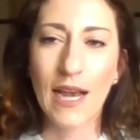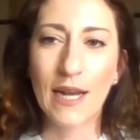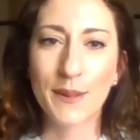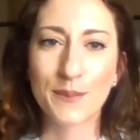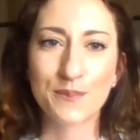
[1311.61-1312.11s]

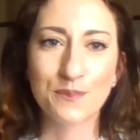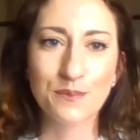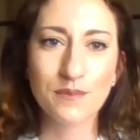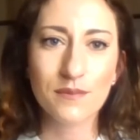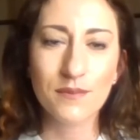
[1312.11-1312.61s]

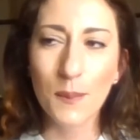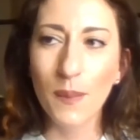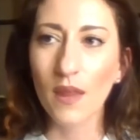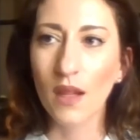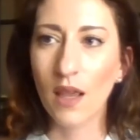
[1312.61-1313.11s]
Um,
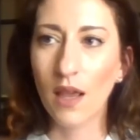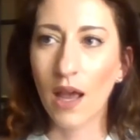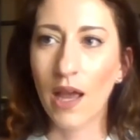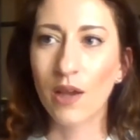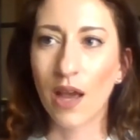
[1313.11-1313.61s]

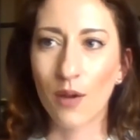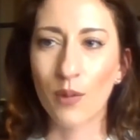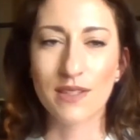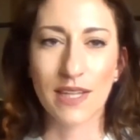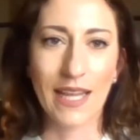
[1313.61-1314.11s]
I, I
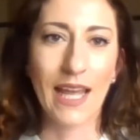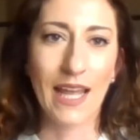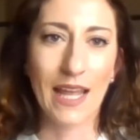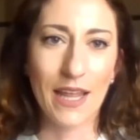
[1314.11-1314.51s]
would say